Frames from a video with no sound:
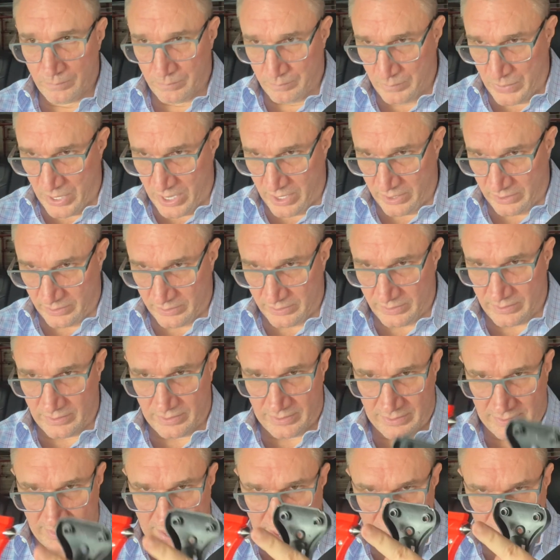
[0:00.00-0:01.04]
but
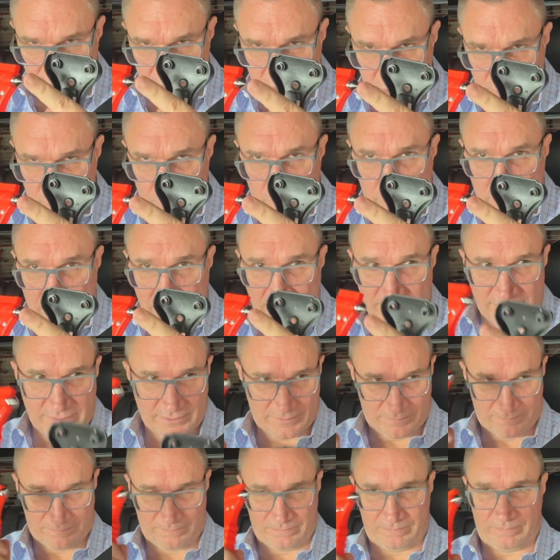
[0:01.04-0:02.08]
that little piece
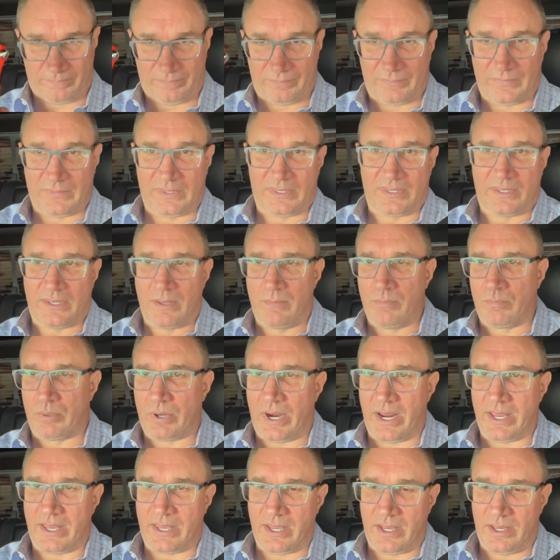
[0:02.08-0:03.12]
can
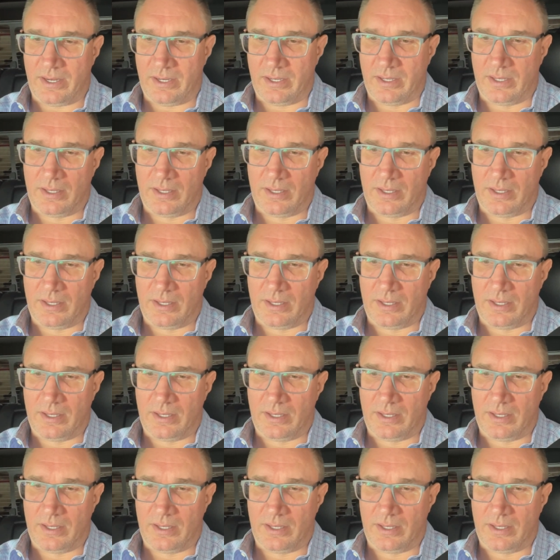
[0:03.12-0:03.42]
break it